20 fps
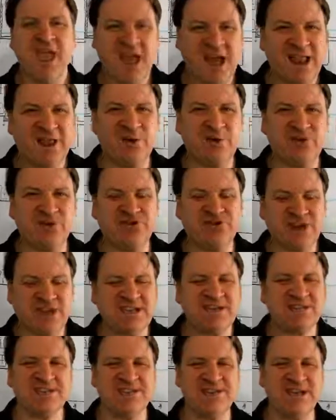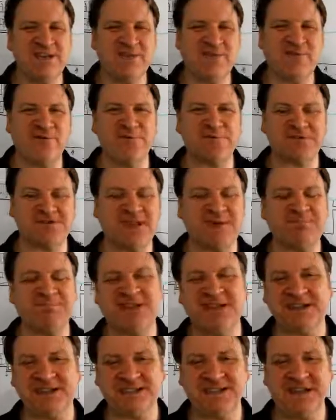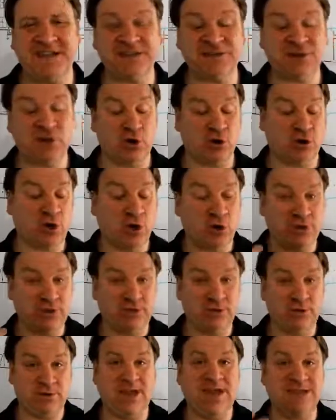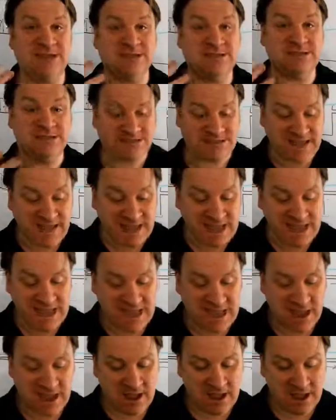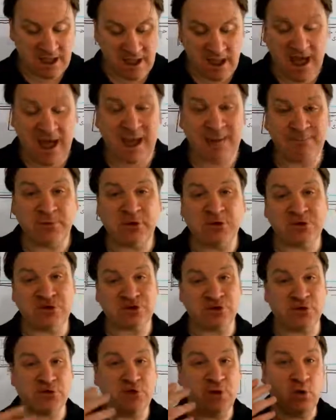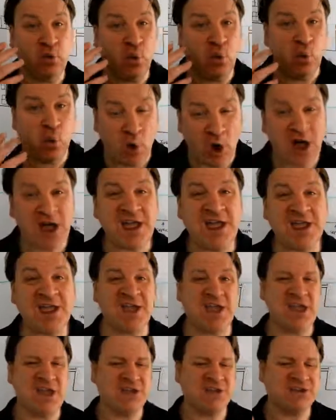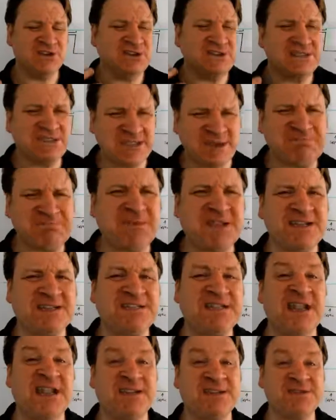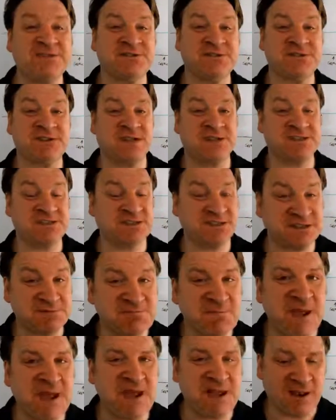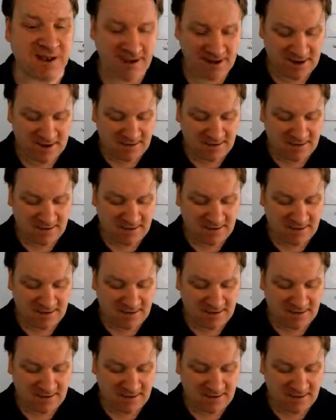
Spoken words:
Hello, Jason here from septictank.co.uk, and today I'm going to show you why septic tanks smell.